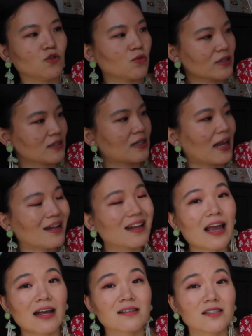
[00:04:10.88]
your
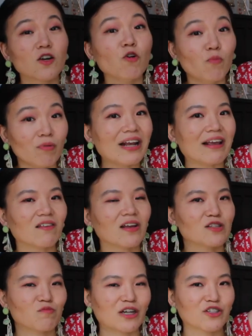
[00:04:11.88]
skin can still breathe,
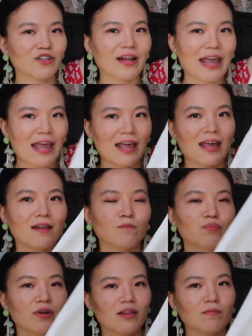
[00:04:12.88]
especially
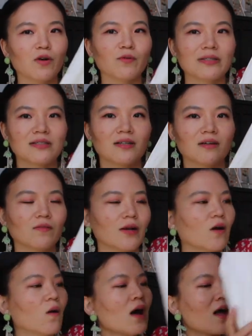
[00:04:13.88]
in breathable
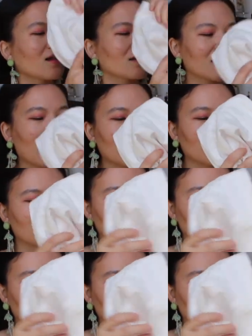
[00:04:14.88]
material like